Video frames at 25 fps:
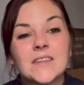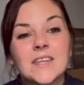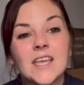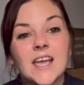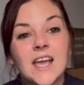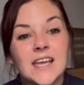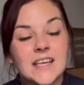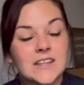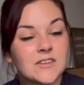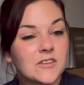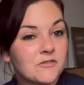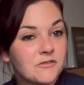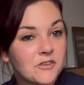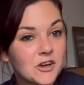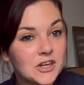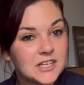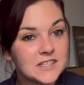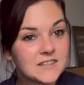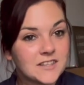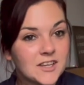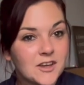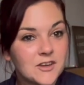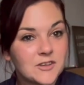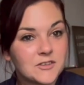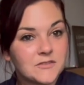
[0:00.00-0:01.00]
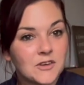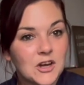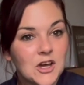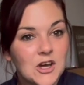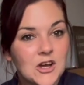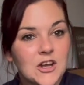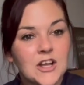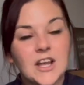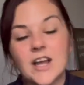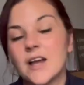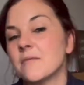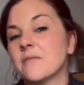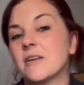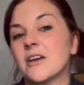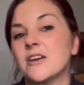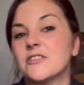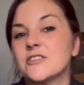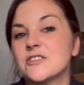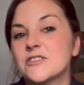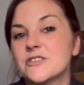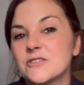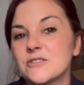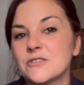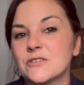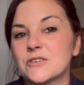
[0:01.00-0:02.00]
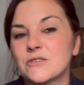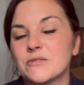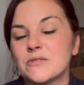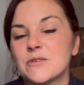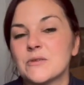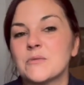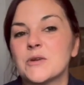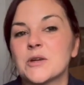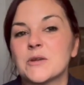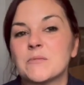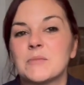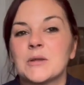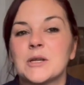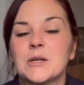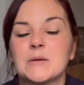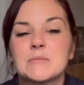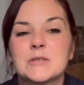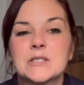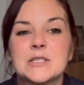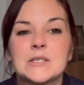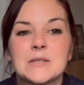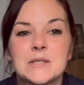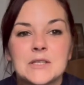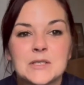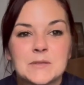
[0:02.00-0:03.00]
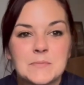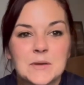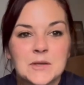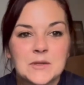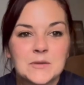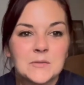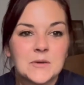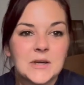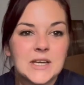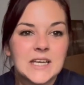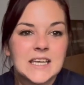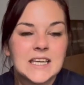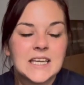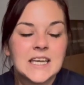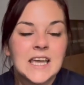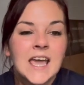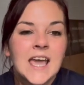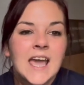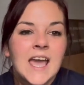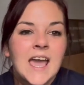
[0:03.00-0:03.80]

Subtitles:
it's a Friday Sews vlog. I'm going to talk through what I've been up to this past week